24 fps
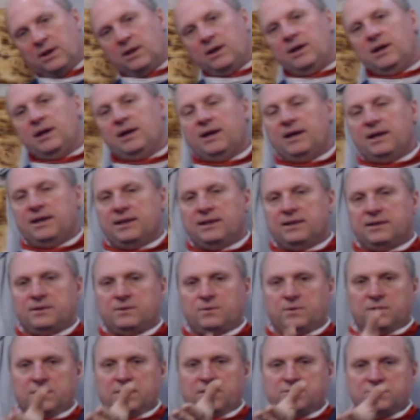and
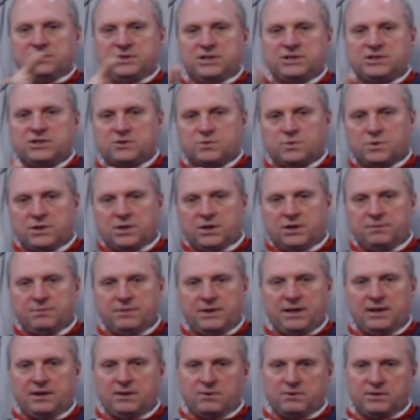where those ditches would come
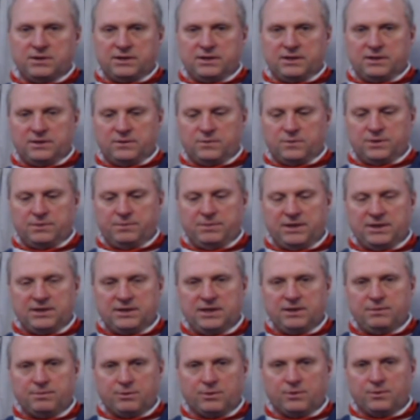down and would be
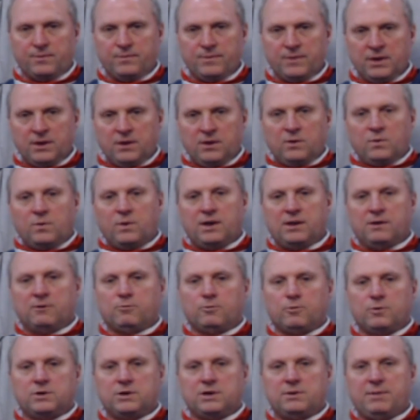deeper, we had a
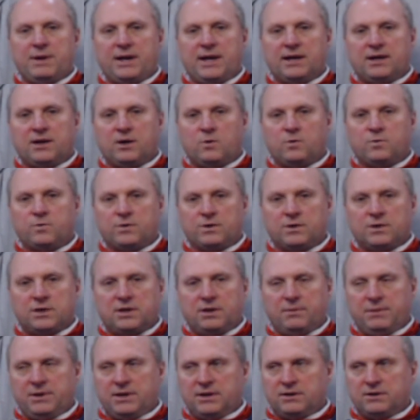really bad cold front
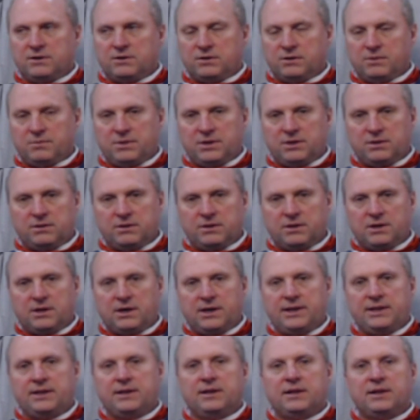come in during the middle of the
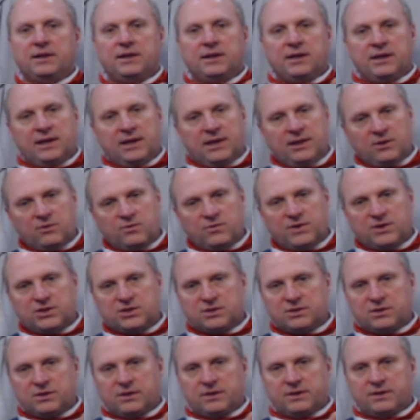night, and those
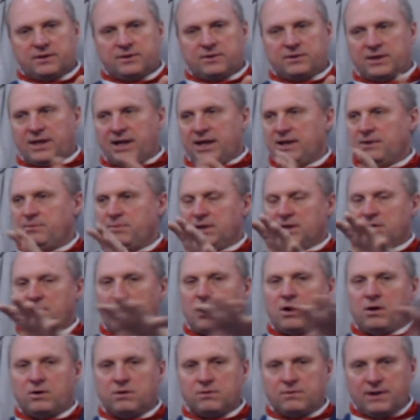fish had been
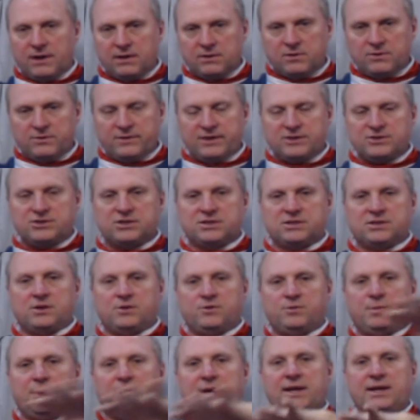all around those edges of
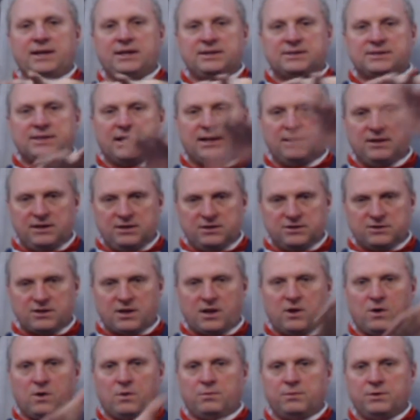those banks, had just
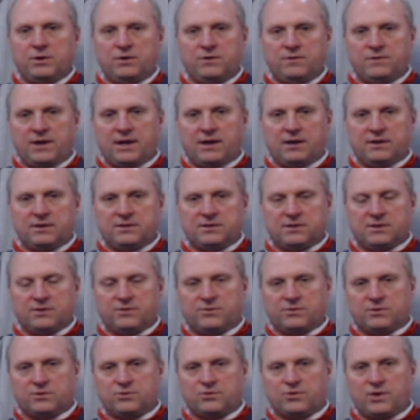all moved down into those
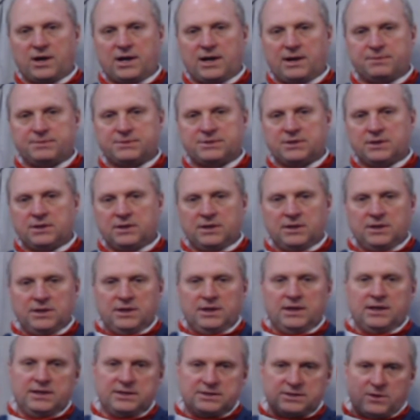little drops.
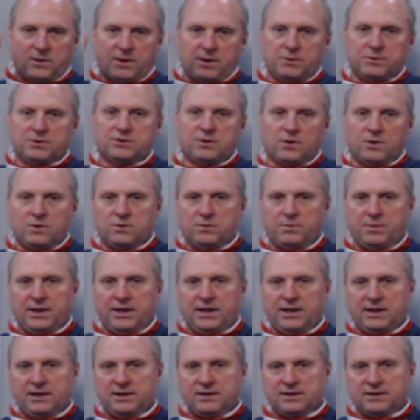And so I would throw the
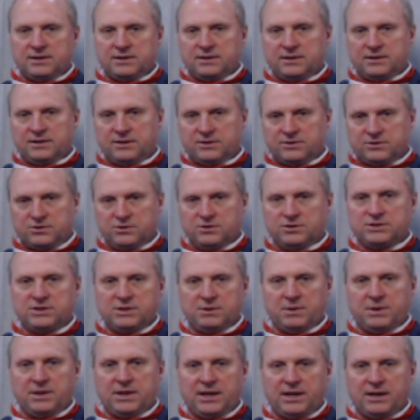bait. As soon as it
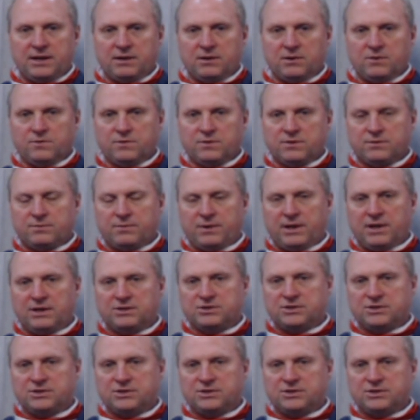would get out over the edge of